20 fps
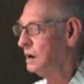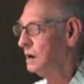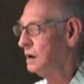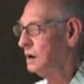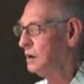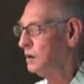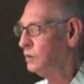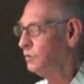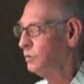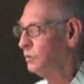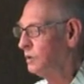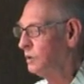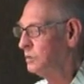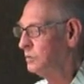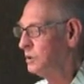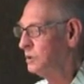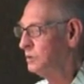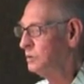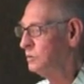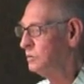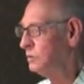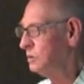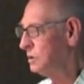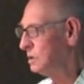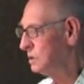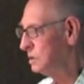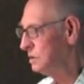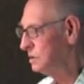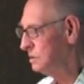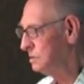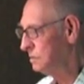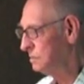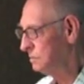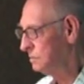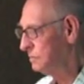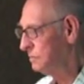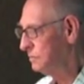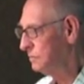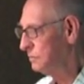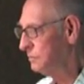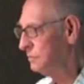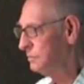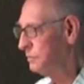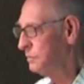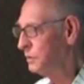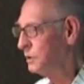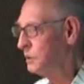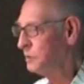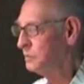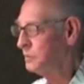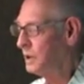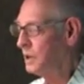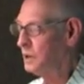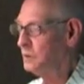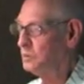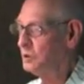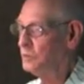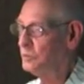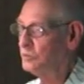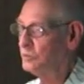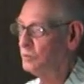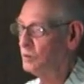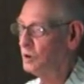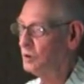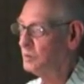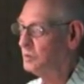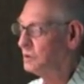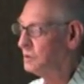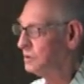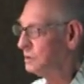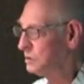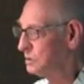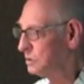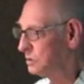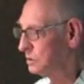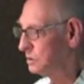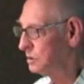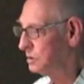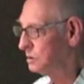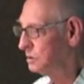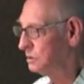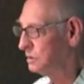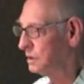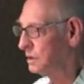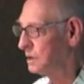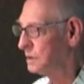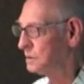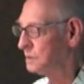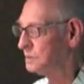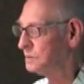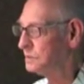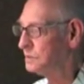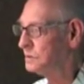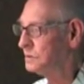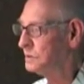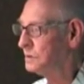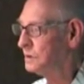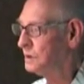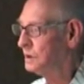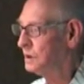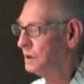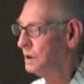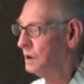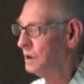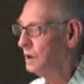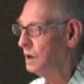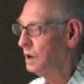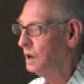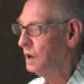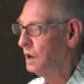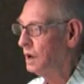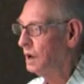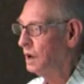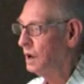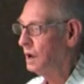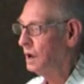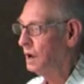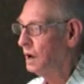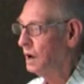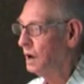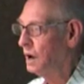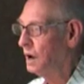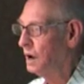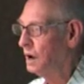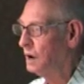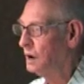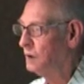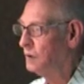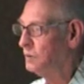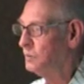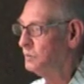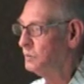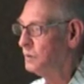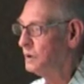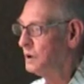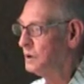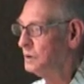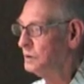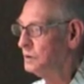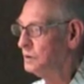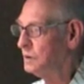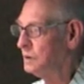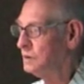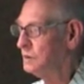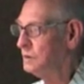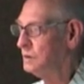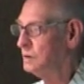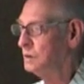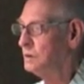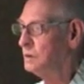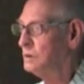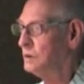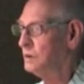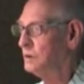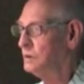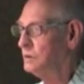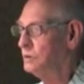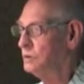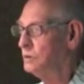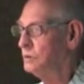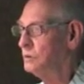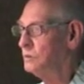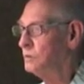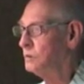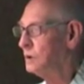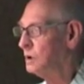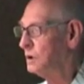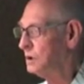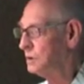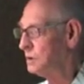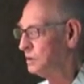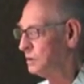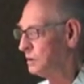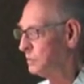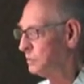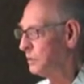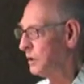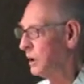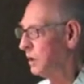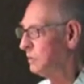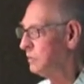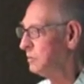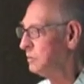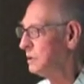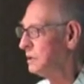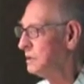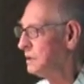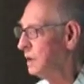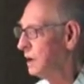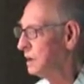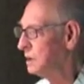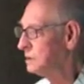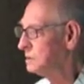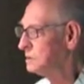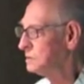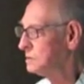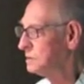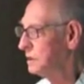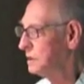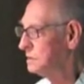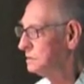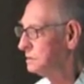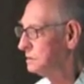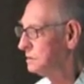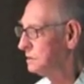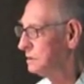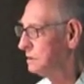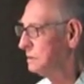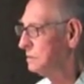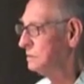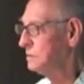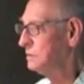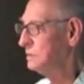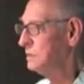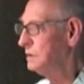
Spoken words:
woman would put baby formula to her wrist. But, you work, you're probably not as sensitive